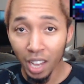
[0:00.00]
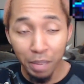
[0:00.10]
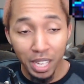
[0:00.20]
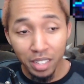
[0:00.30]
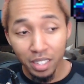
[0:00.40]
I
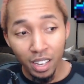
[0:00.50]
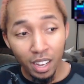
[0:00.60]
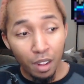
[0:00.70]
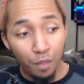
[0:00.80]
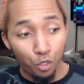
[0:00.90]
mean,
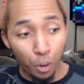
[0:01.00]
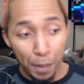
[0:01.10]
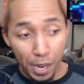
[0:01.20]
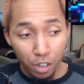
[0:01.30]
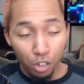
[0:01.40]

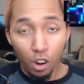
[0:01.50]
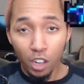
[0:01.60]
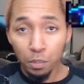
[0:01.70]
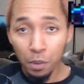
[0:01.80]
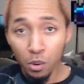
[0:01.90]
Repeater
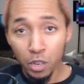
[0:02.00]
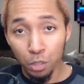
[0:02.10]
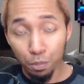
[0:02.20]
Crossbow is